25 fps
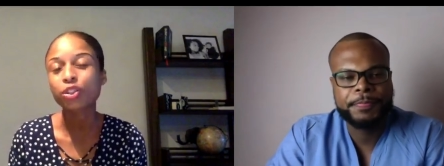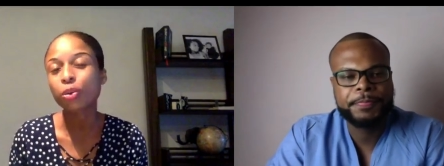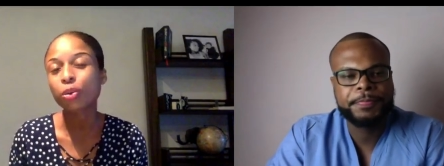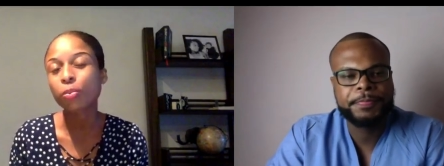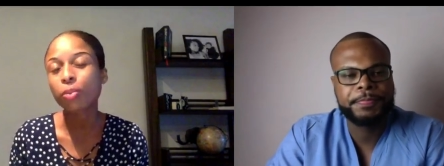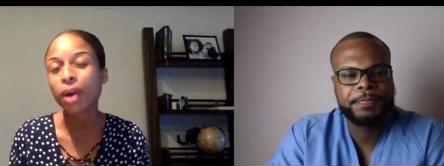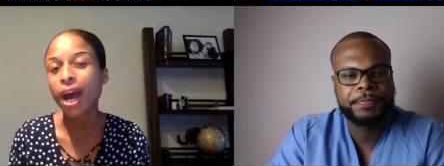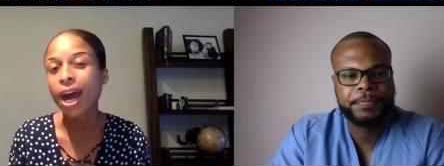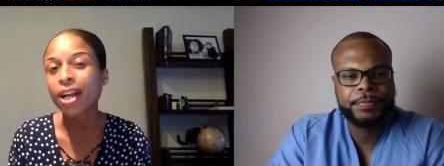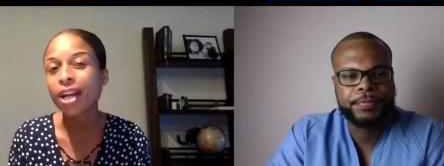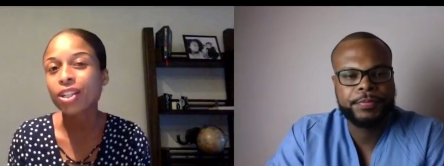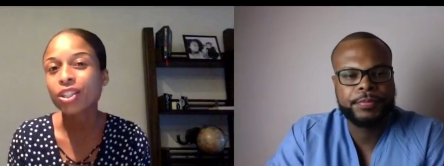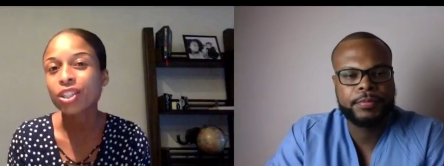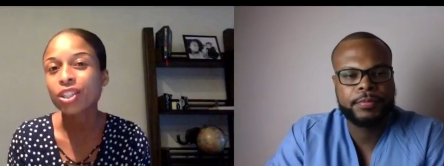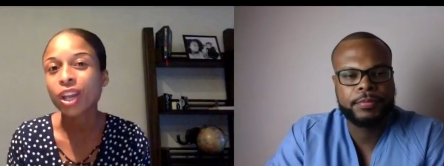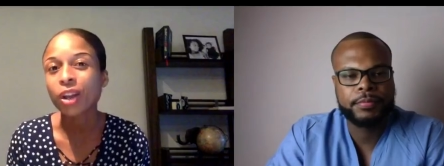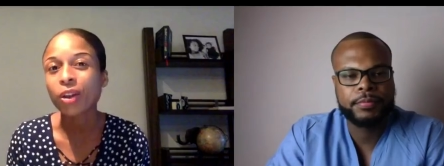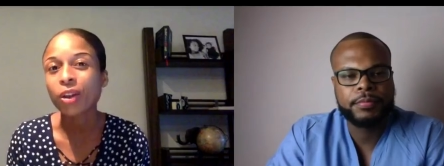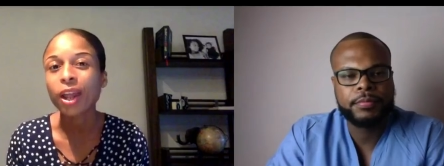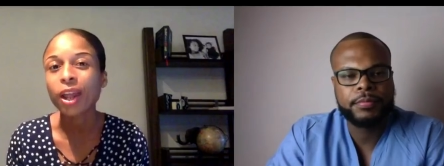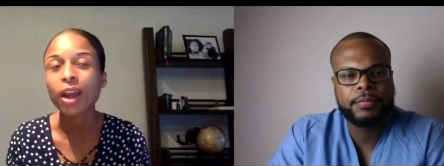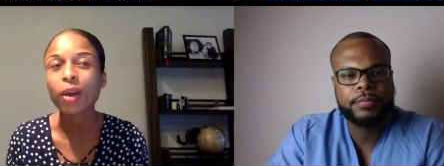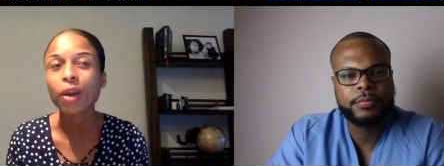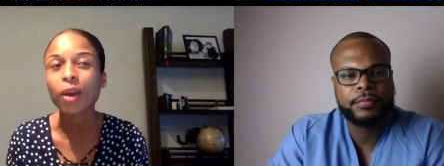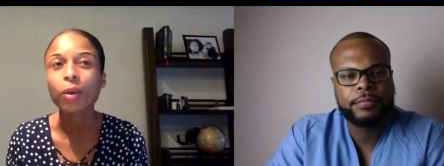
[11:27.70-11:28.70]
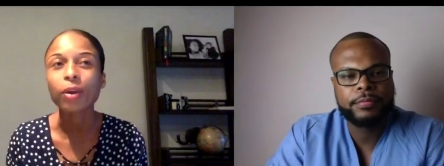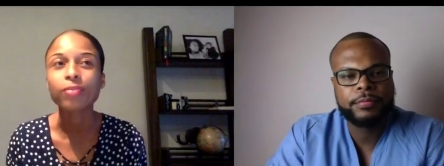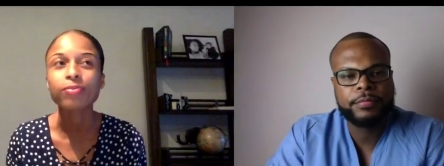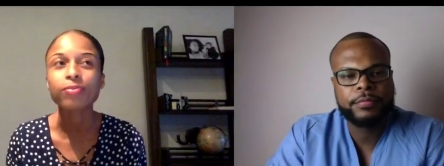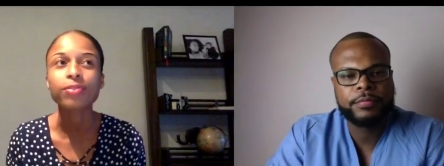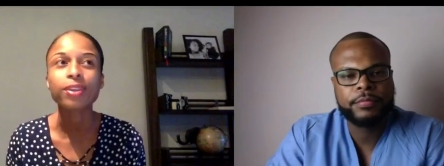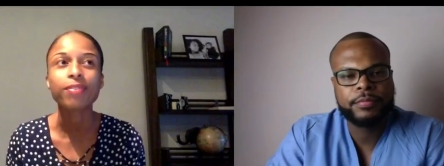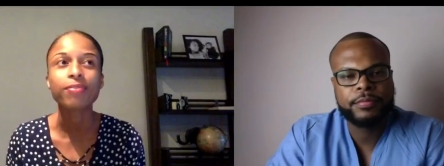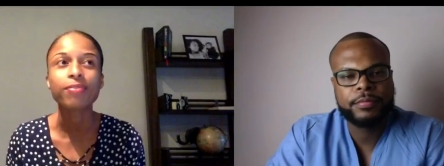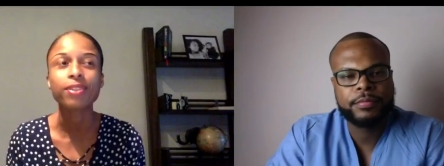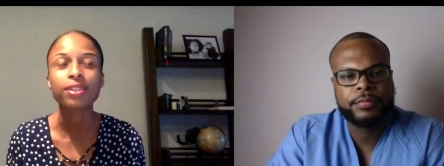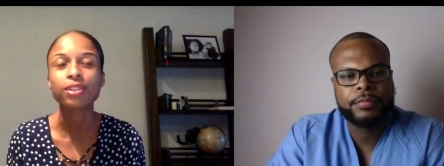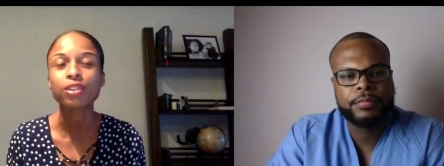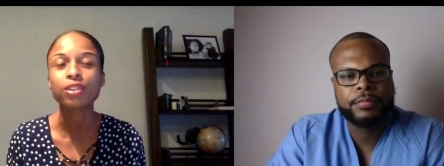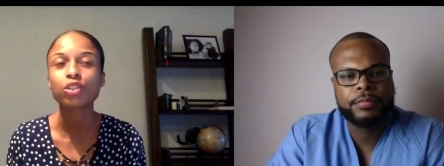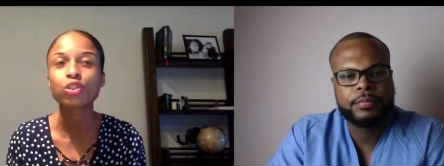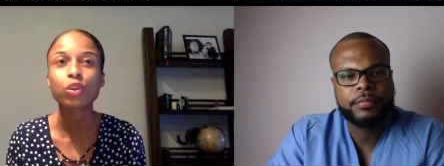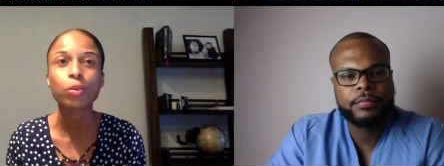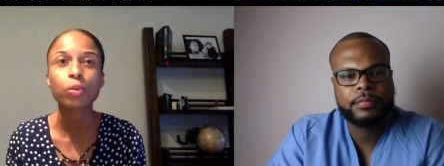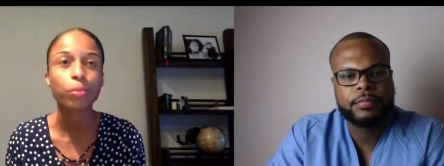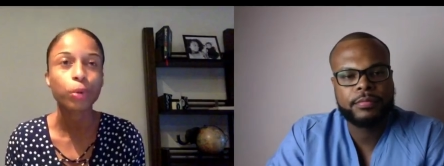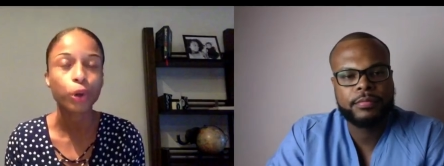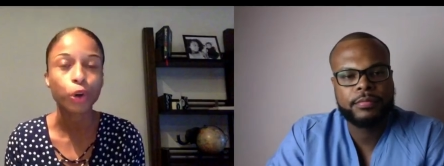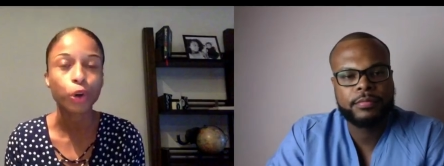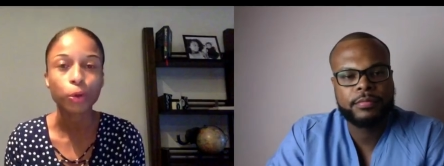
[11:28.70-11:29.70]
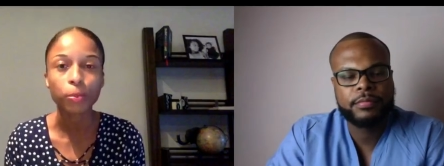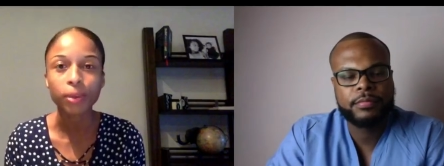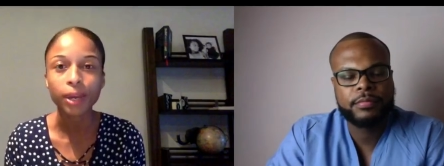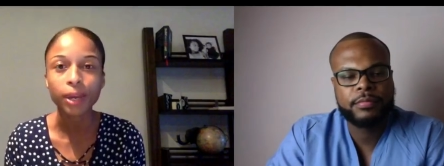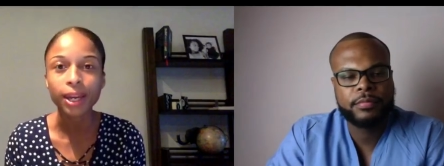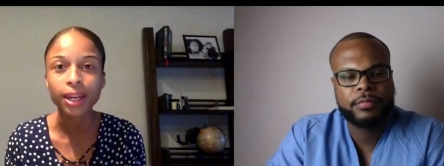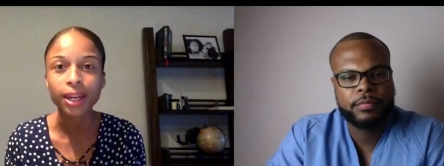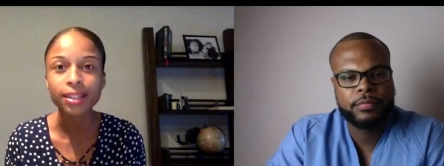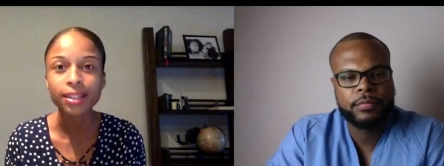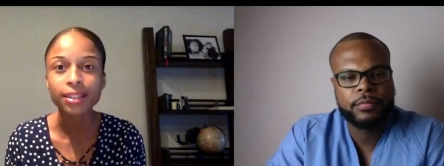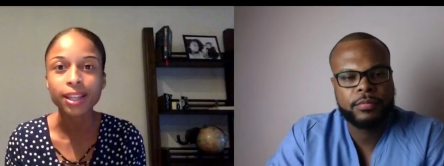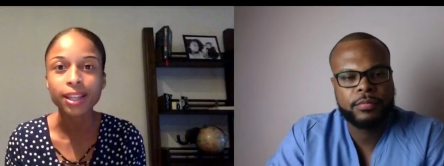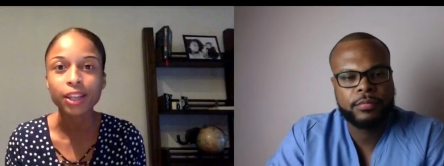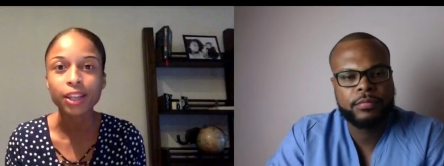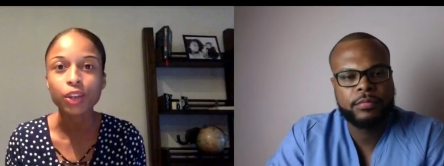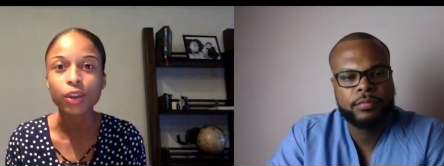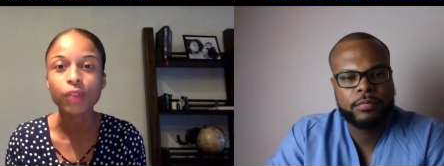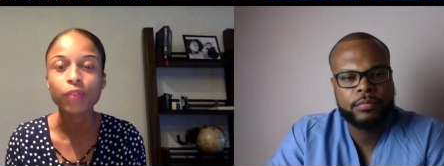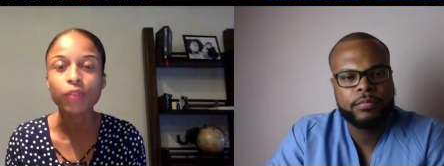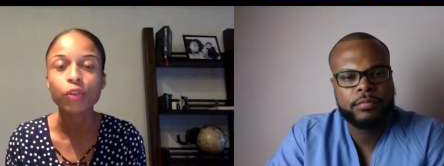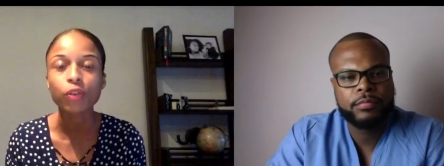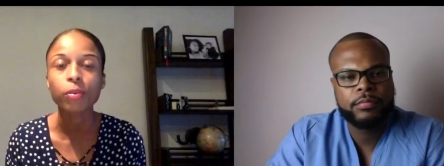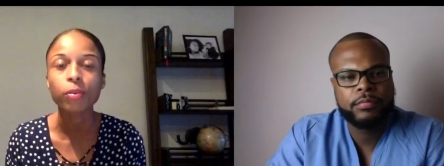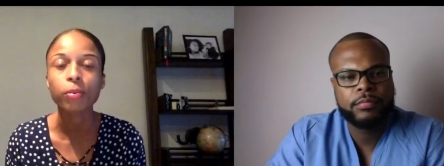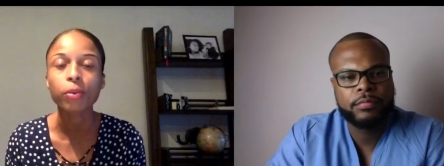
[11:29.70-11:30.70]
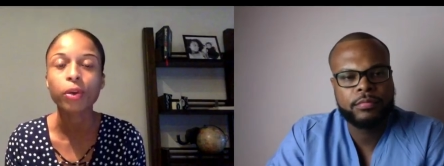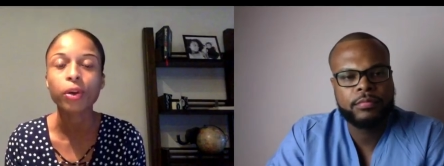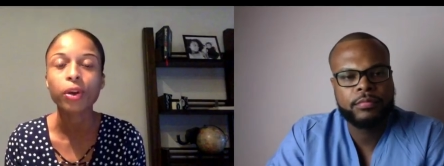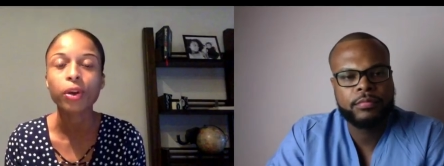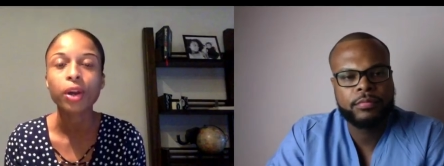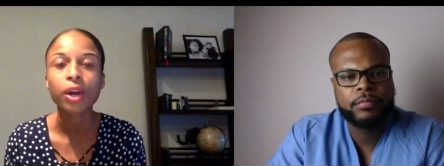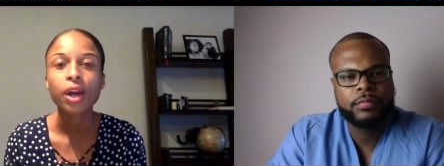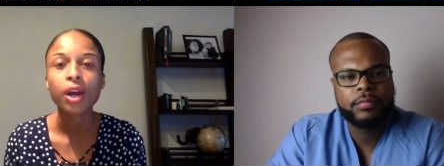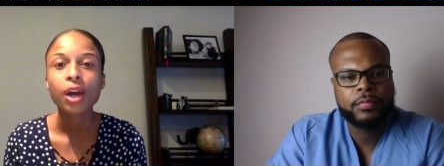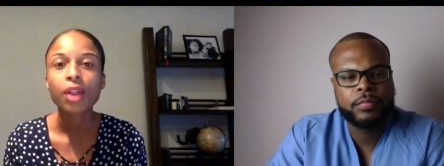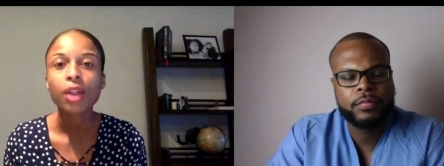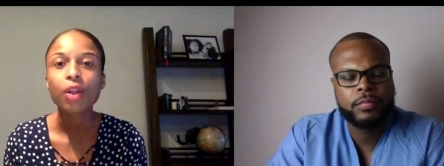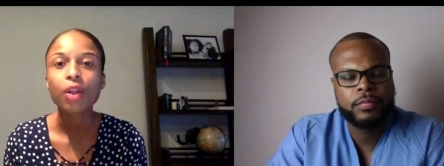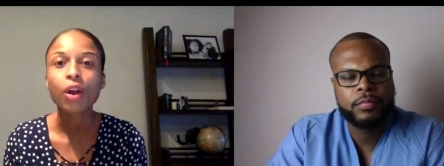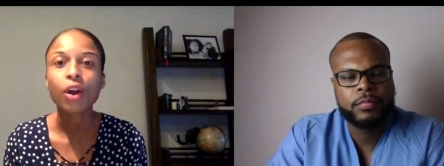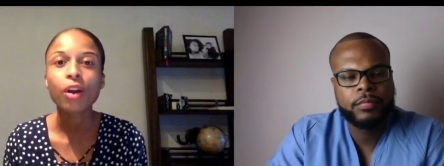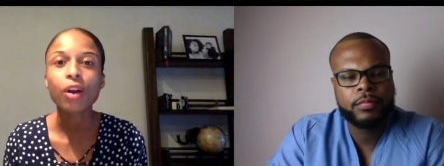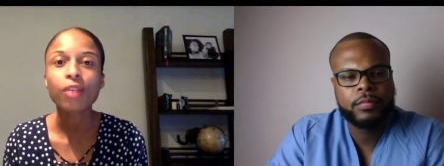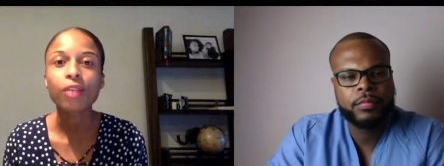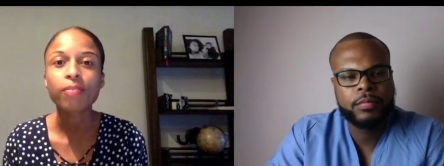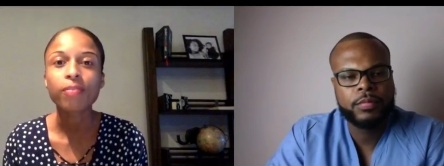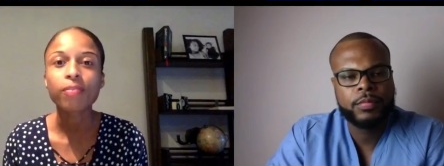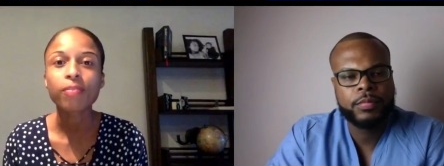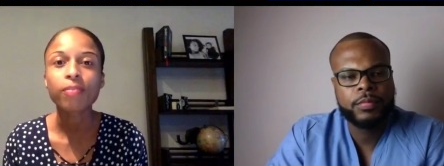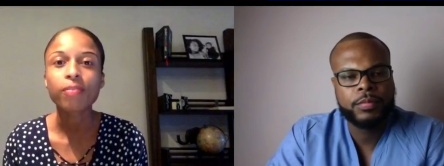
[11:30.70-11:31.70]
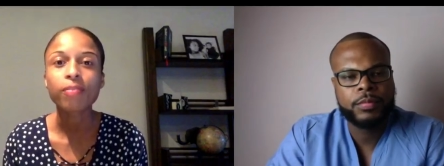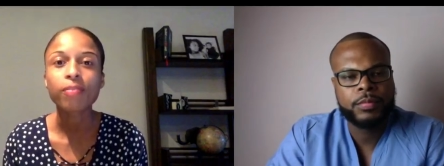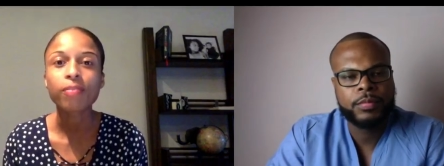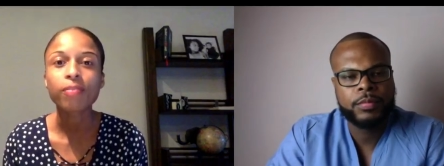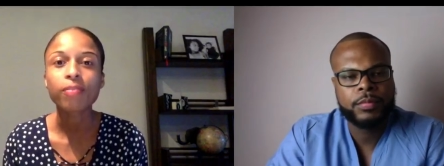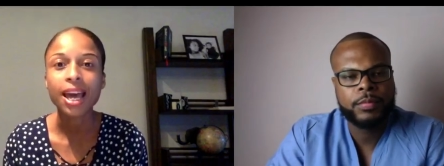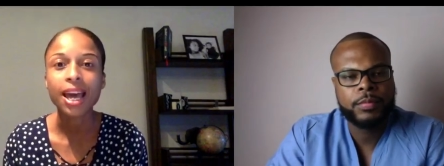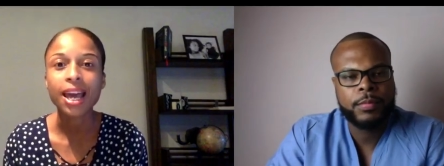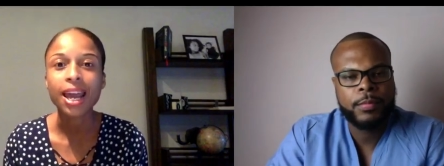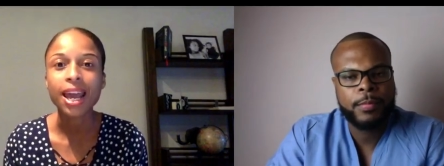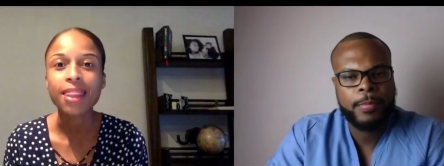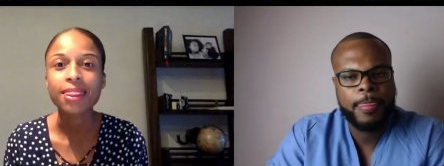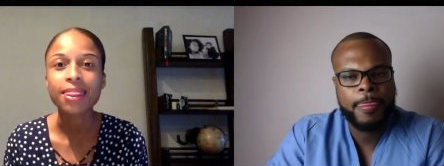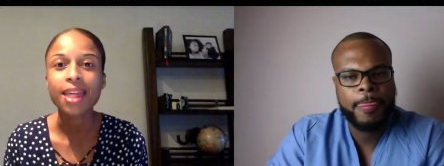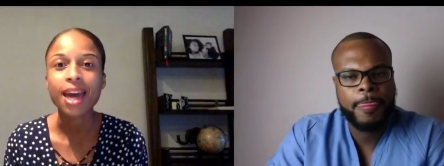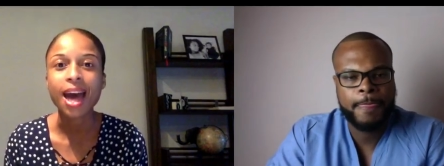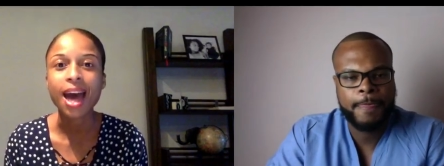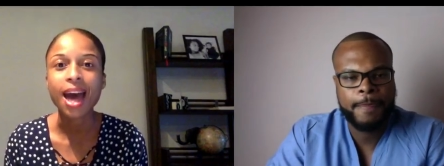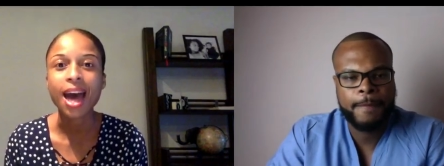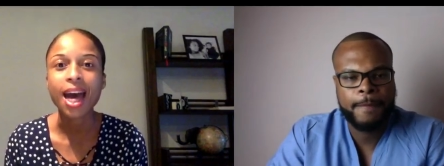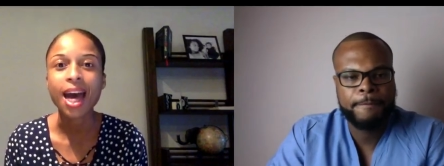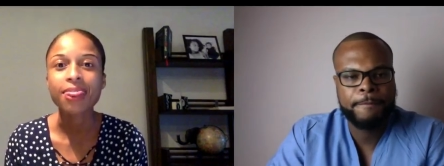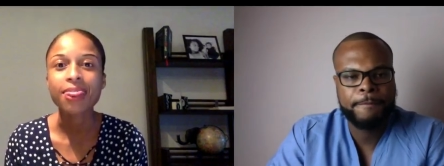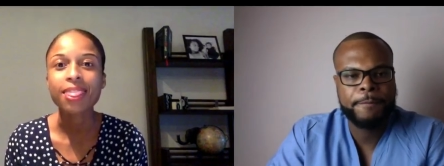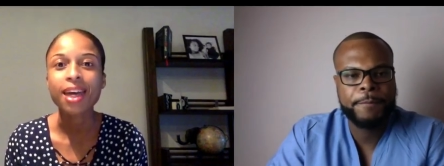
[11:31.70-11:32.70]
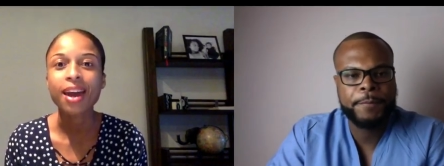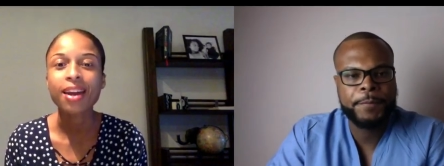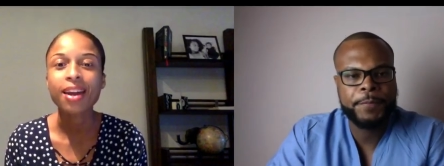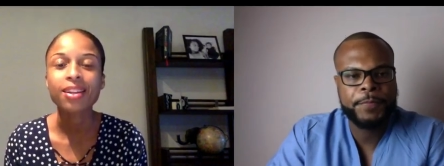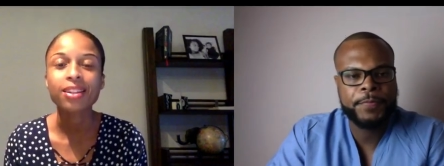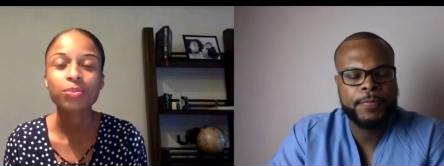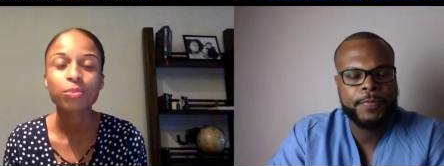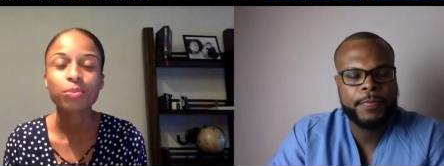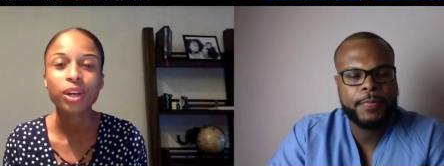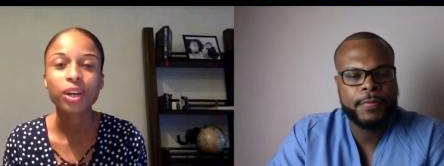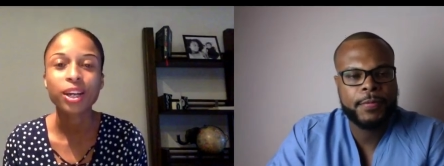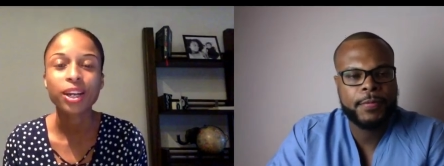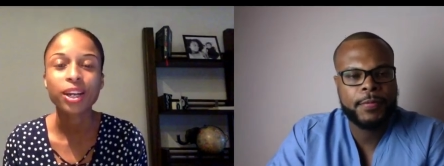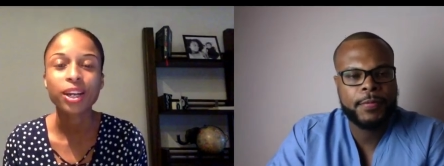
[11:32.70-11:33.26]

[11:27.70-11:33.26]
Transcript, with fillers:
Speaker 1: your passion like if, if, this is your purpose like you have to remember the art of medicine and that that is what